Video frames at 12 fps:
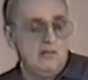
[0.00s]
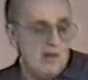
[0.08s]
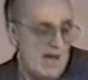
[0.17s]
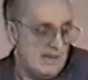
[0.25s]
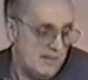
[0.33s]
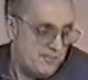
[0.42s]

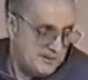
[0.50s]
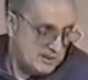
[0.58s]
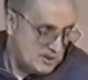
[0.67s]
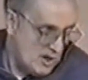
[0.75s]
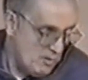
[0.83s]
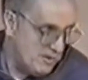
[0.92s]
You had nothing
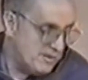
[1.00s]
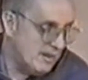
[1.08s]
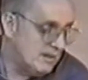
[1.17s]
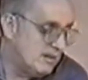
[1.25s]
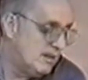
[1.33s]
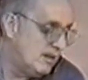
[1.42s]
to do with
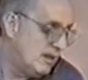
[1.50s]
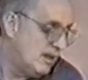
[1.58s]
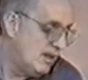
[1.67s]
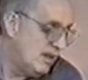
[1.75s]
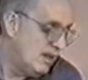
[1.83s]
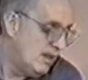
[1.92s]
it.
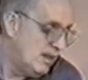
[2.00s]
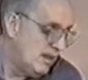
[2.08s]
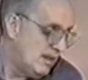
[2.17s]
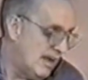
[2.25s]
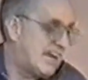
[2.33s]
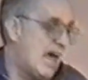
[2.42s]

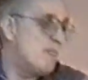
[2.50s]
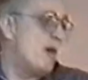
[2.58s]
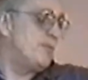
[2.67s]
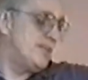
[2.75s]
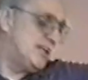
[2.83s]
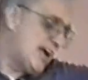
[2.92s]
It came
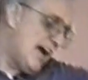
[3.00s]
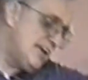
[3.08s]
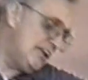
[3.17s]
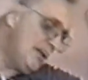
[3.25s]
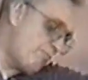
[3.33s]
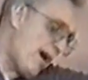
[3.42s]
up in the
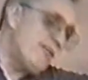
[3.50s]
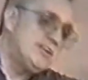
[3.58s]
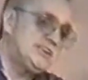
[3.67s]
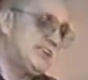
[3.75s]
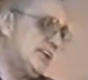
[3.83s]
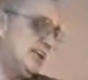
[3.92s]
night and it
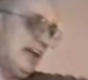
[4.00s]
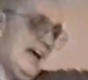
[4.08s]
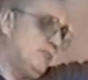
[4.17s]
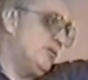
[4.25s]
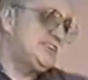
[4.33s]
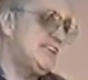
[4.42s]
perished in the
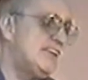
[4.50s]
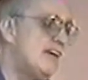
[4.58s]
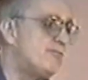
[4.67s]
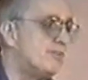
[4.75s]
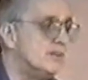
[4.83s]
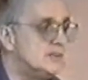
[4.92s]
night. What's the
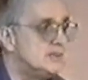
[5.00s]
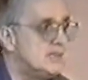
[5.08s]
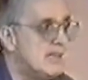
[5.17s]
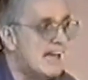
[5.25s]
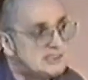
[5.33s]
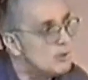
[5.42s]
difference?
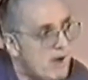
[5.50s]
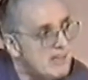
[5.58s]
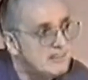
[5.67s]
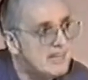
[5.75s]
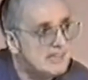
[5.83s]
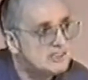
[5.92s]
That's the
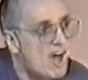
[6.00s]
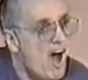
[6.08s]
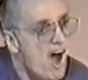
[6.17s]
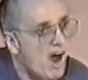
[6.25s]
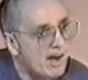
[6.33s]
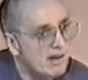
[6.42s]
way things
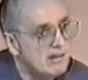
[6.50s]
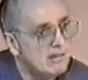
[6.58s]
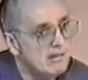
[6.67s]
are.